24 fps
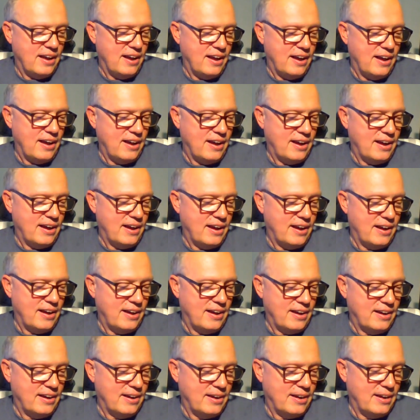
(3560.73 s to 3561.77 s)

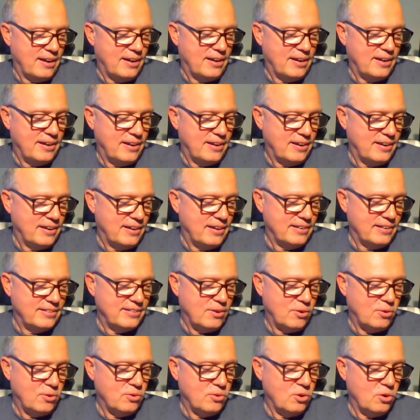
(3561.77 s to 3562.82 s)
I
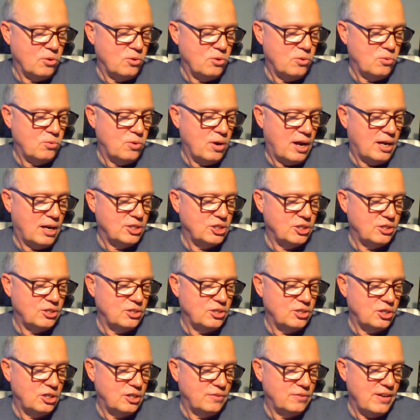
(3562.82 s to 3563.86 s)
don't know who
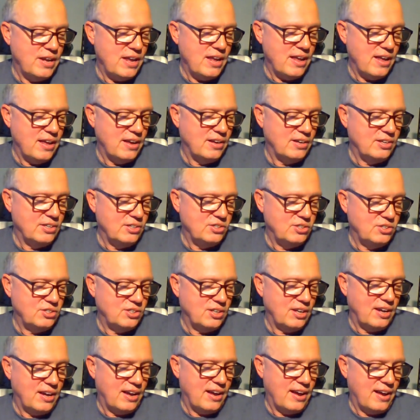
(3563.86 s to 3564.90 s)
Roger Turvey
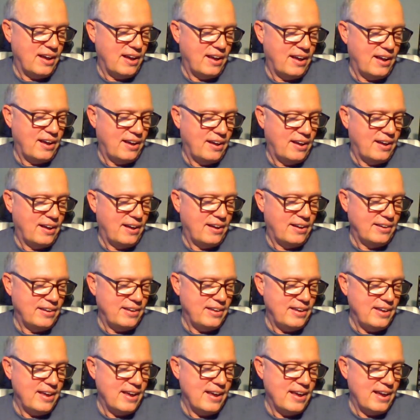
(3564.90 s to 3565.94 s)
is.
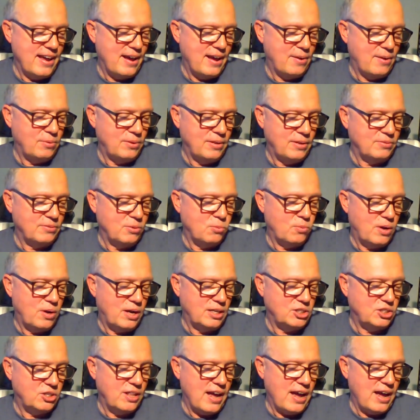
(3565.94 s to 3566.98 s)
We'll have to
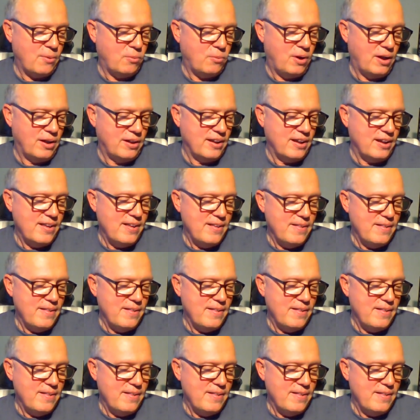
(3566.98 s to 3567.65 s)
watch that one.